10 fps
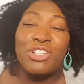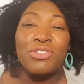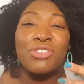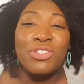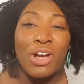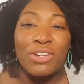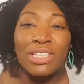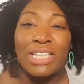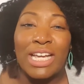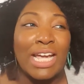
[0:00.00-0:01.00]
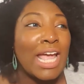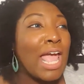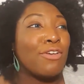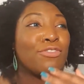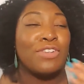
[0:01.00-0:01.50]
to certainly,
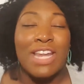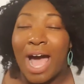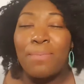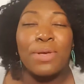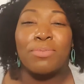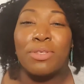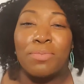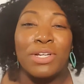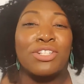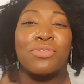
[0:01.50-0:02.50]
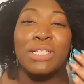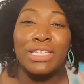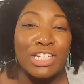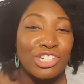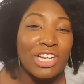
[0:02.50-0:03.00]
if not pick up the book, to
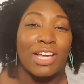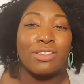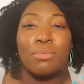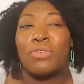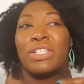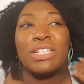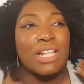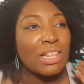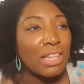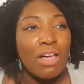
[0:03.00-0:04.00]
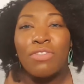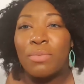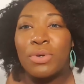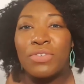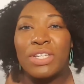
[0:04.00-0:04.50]
at least check out the movies because I love
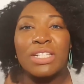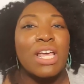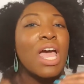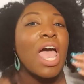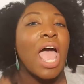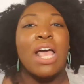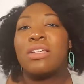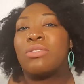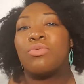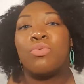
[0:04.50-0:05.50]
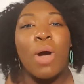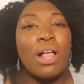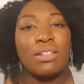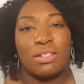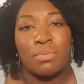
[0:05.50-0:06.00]
the movies as
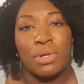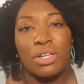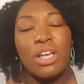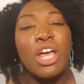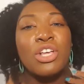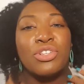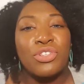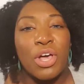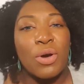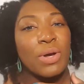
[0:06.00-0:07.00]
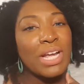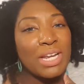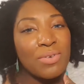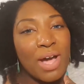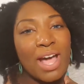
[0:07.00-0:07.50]
well as the book. So
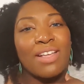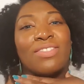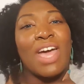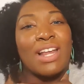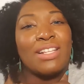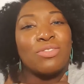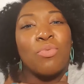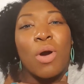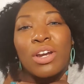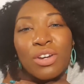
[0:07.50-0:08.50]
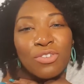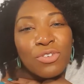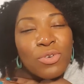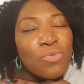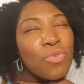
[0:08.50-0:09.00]
anyway, that is
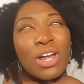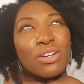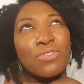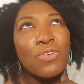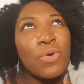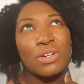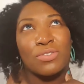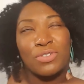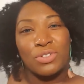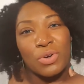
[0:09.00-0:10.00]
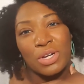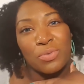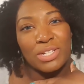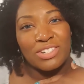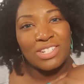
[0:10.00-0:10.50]
wonderful, wonderful, wonderful during the
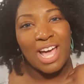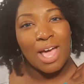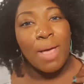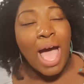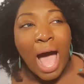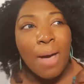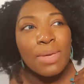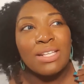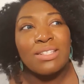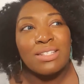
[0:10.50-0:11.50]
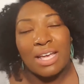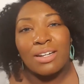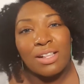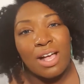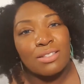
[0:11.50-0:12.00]
winter time. I mean,
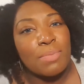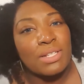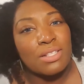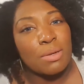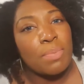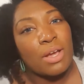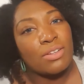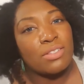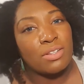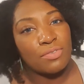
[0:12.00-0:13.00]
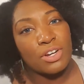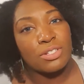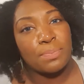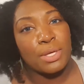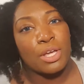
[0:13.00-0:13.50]
Santa Claus makes an appearance in the
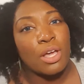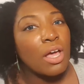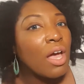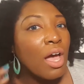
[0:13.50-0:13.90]
first book.